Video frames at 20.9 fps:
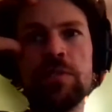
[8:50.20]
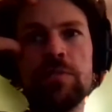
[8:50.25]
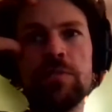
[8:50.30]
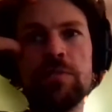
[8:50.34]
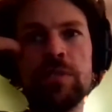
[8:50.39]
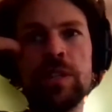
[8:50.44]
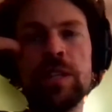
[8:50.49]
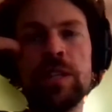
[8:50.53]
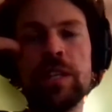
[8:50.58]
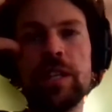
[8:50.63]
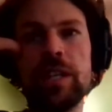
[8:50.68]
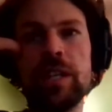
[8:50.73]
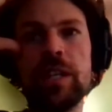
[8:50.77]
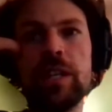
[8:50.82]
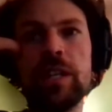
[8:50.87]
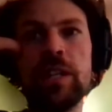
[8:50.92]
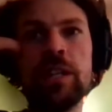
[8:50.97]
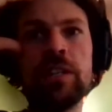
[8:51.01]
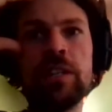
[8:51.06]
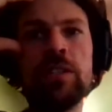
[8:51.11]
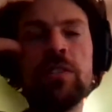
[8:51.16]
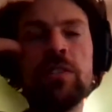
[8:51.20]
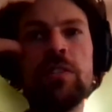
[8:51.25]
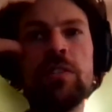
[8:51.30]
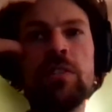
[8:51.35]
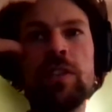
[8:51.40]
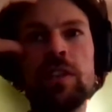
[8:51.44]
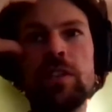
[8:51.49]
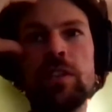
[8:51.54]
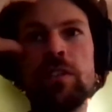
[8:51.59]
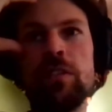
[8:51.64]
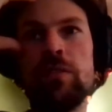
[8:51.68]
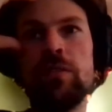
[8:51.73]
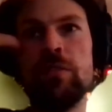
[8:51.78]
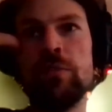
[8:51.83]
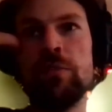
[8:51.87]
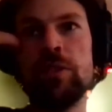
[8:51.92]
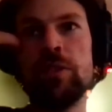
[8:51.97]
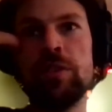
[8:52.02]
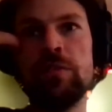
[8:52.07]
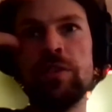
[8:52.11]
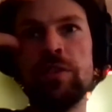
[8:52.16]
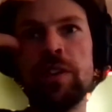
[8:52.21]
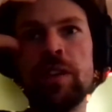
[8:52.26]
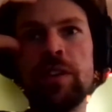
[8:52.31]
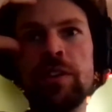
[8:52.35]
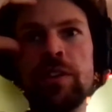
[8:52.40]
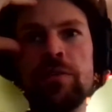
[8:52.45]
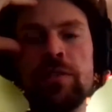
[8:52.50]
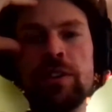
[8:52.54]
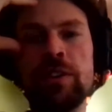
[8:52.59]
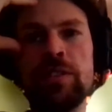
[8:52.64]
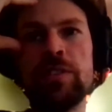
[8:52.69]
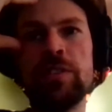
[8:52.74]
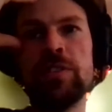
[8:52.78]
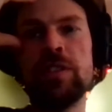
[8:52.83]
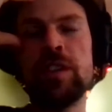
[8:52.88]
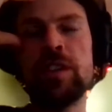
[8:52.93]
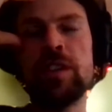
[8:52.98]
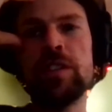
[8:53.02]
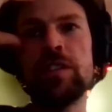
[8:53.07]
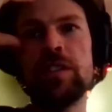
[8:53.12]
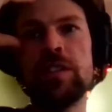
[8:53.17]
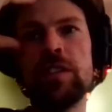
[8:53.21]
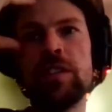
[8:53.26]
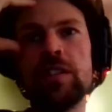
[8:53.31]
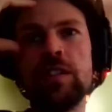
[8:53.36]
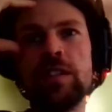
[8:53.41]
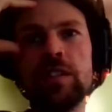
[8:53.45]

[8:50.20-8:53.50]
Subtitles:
really, like using augmented reality for construction,